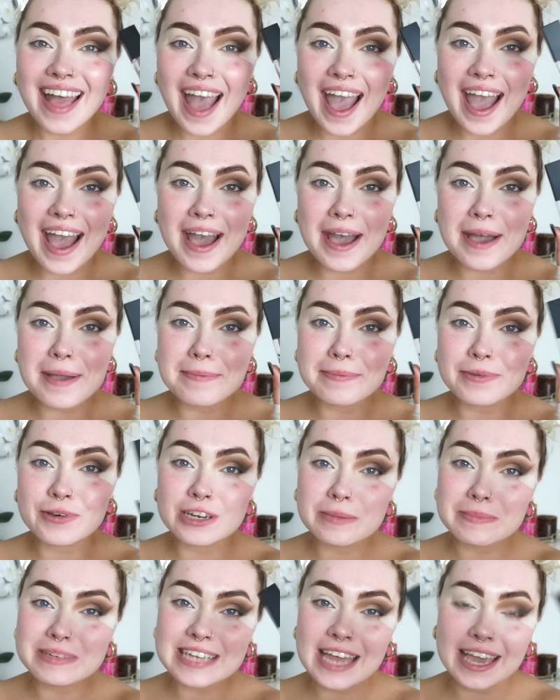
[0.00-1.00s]
I'm going
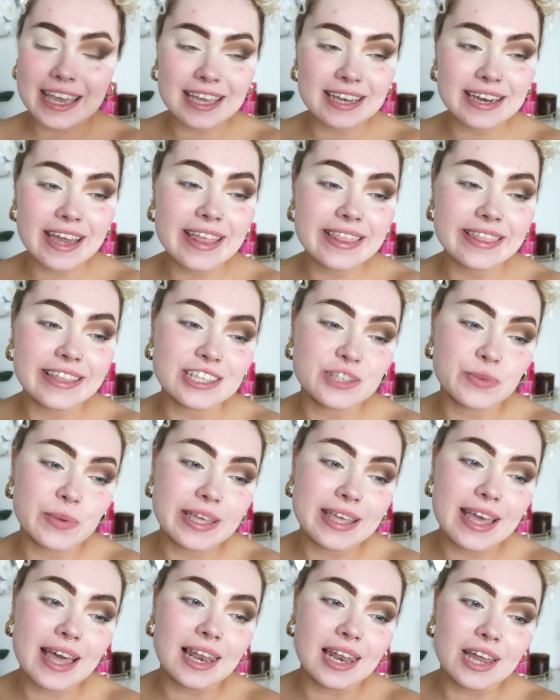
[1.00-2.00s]
to be taking this
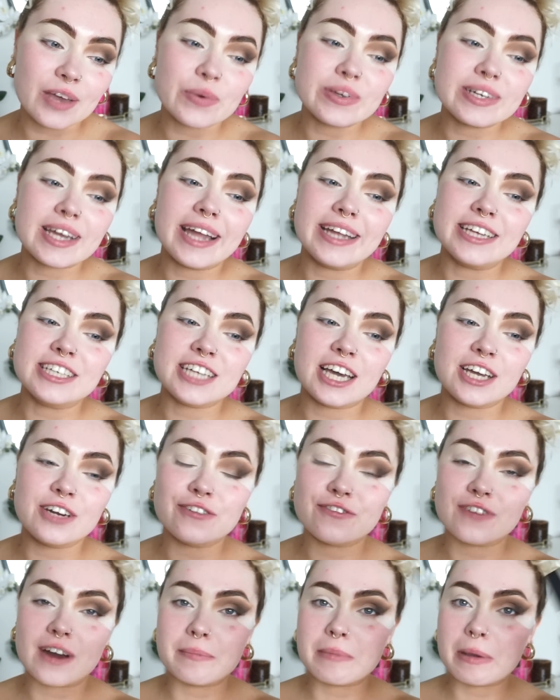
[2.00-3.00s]
wee liquid eyeshadow
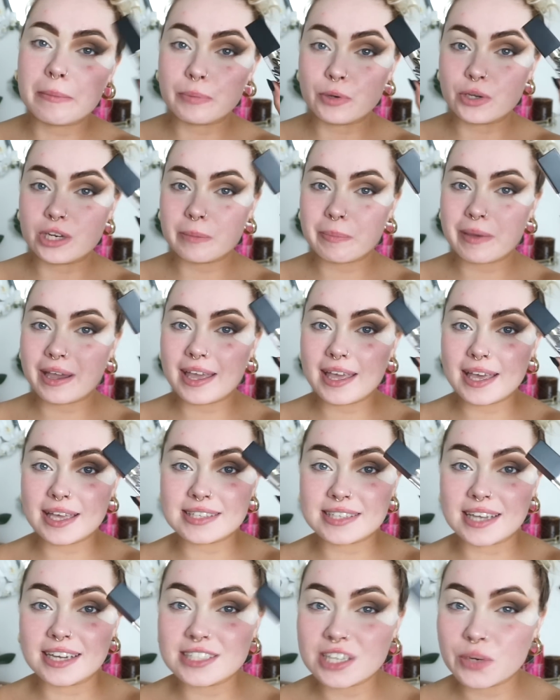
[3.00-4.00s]
from Beauty Bay. It's
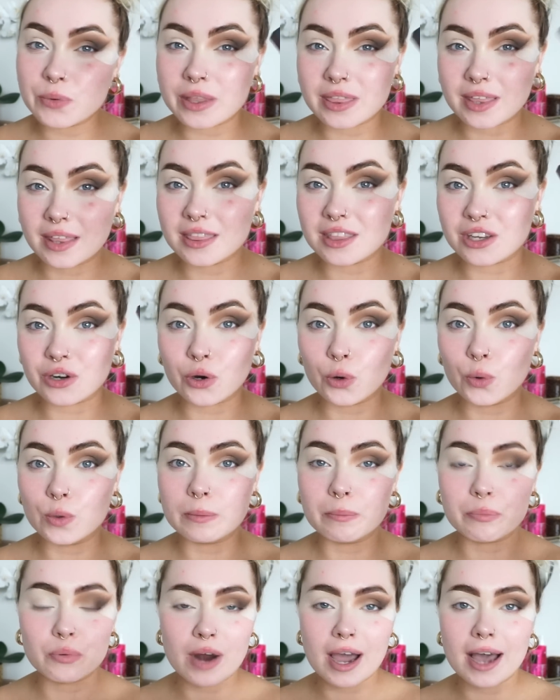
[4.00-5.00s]
actually within their own
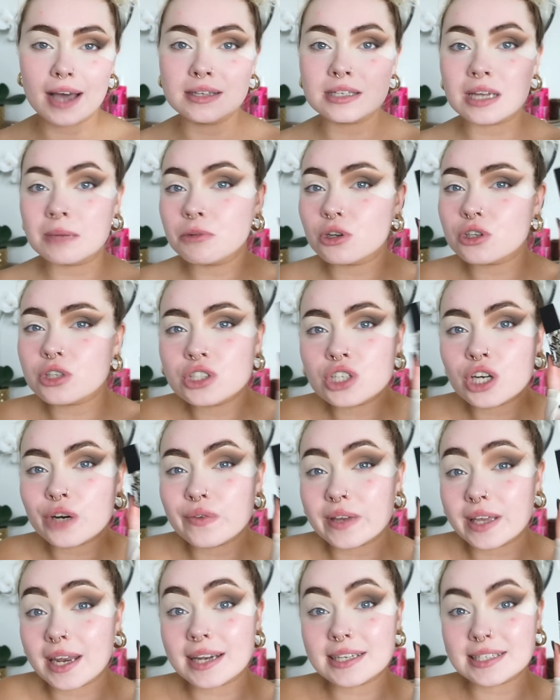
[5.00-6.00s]
brand. I'm not too sure if you
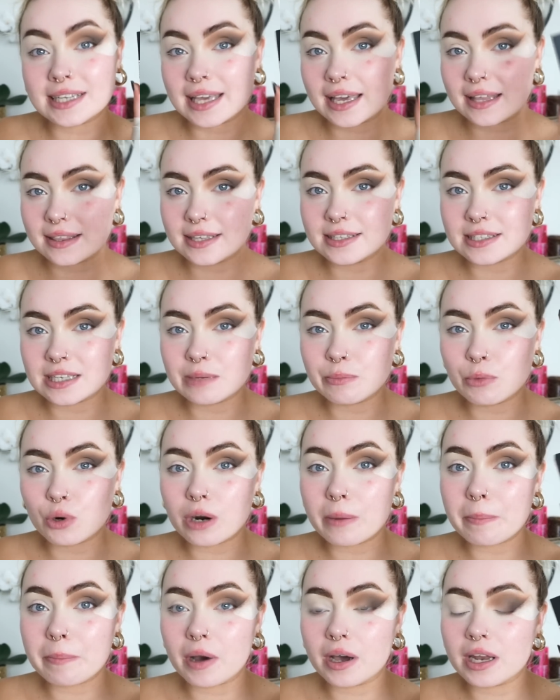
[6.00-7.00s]
can actually get these
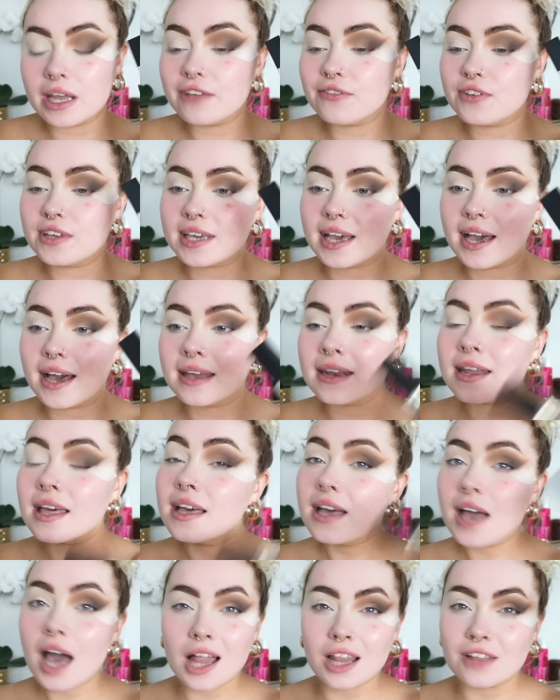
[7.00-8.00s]
anymore, but if you can,
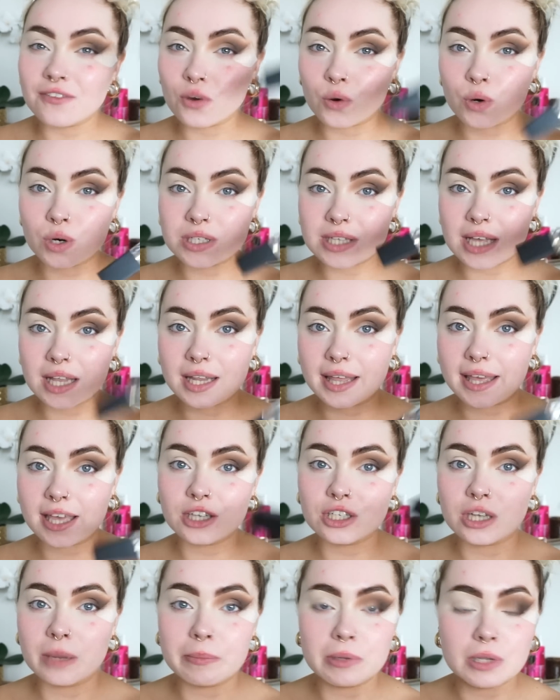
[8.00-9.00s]
I'll of course link it
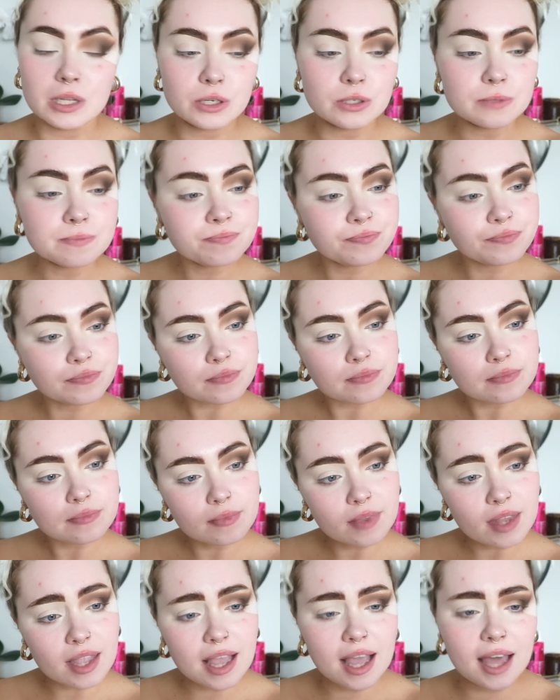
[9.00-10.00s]
down below.
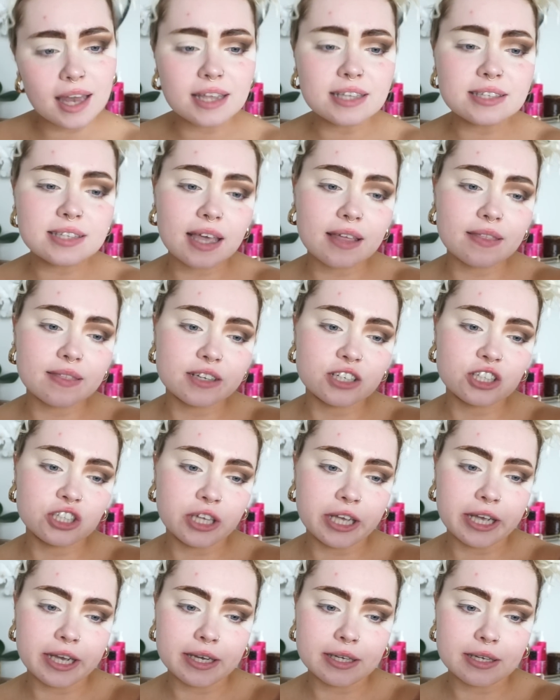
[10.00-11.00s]
And it's in the
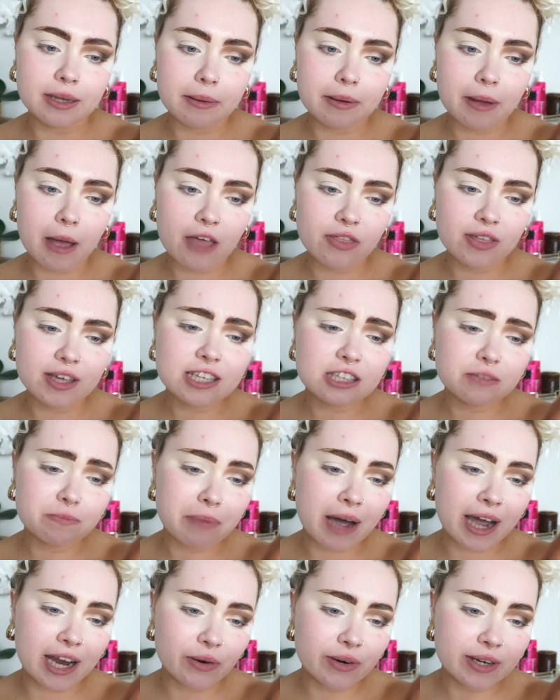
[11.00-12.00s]
shade, I think it's
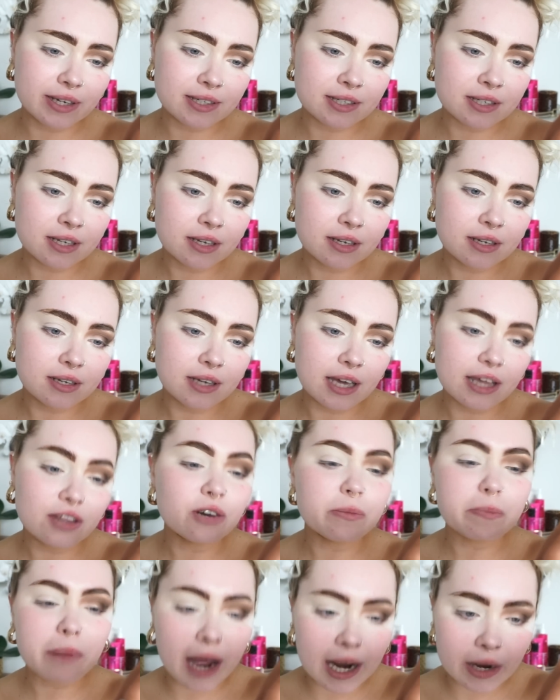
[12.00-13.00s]
Pirate. Either
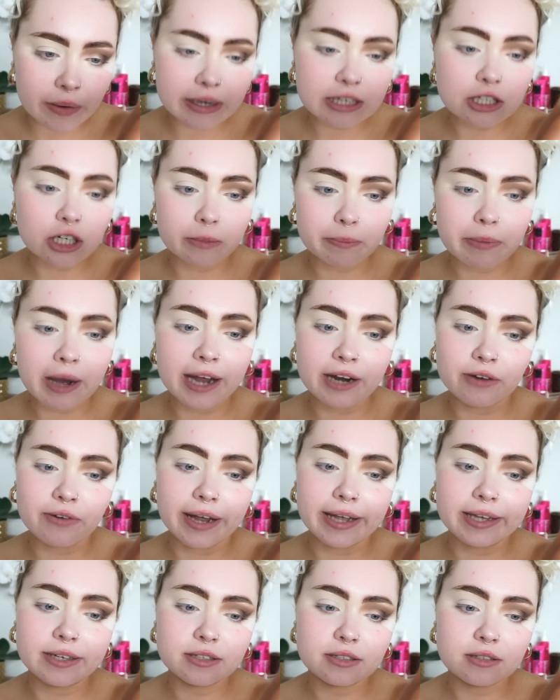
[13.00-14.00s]
Pirate or
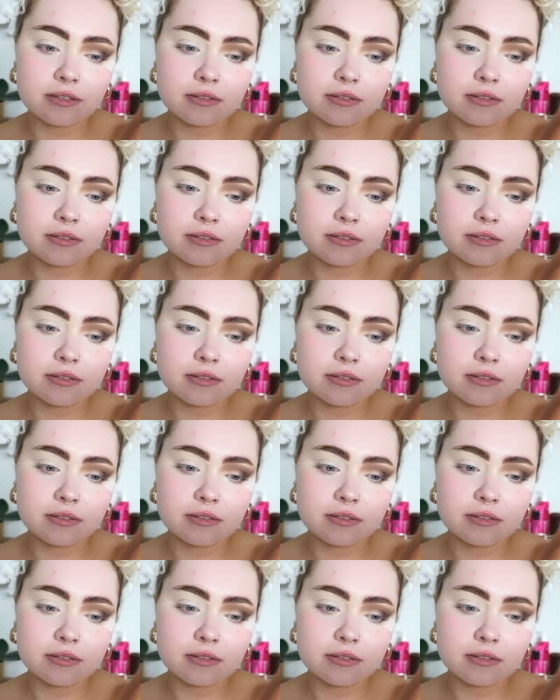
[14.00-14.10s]
Pyrite.